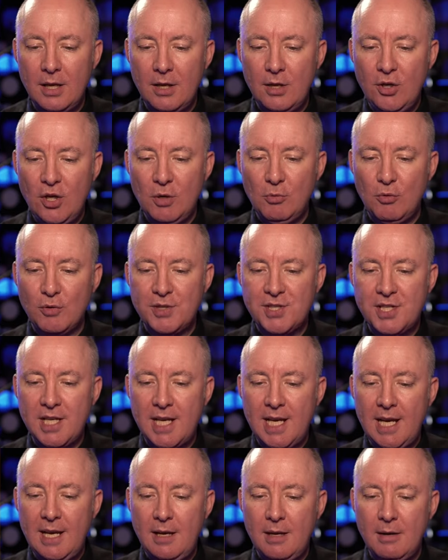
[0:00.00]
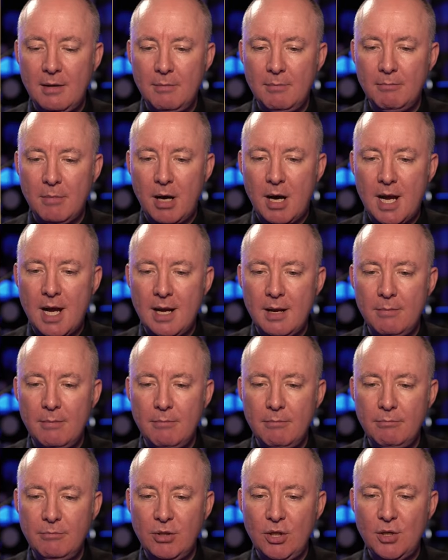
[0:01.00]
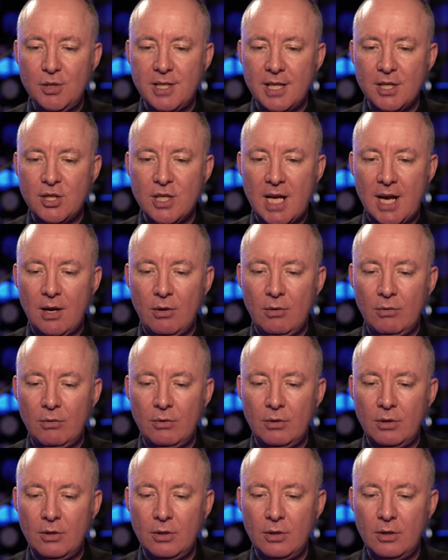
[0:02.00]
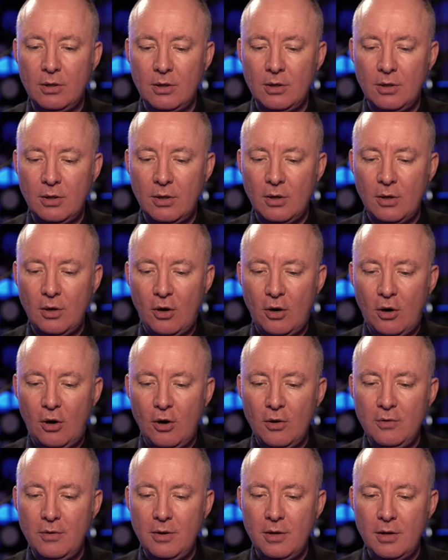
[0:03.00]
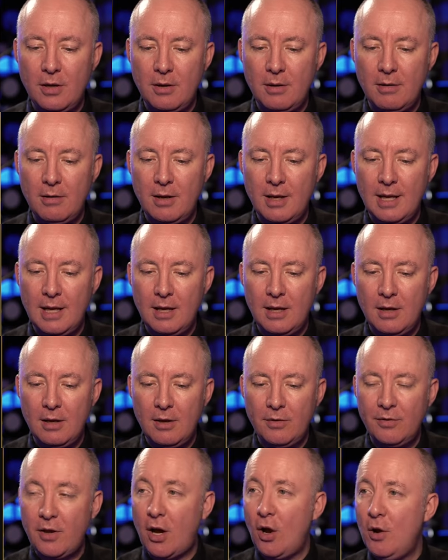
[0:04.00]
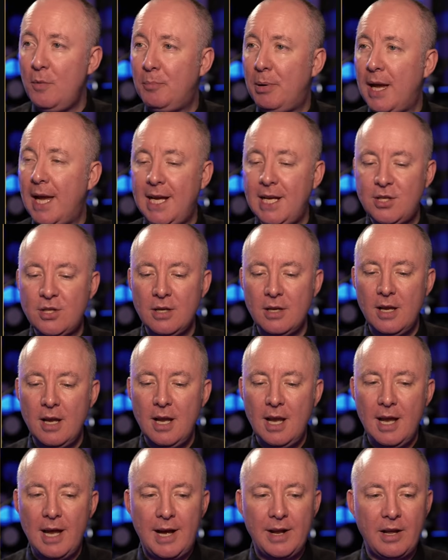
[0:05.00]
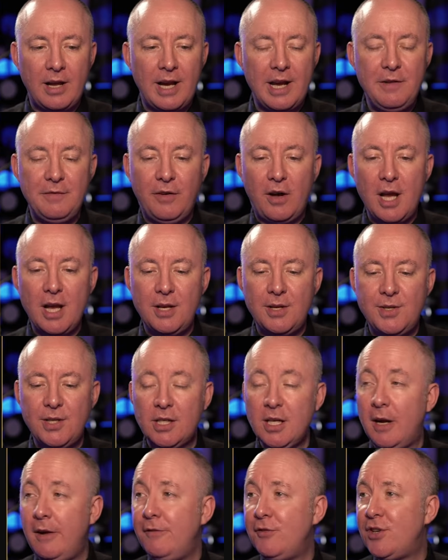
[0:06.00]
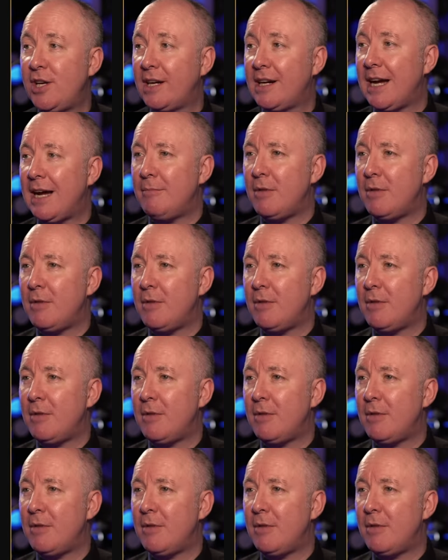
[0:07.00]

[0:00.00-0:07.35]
you will see my music channel on the homepage, and I invite you to go and check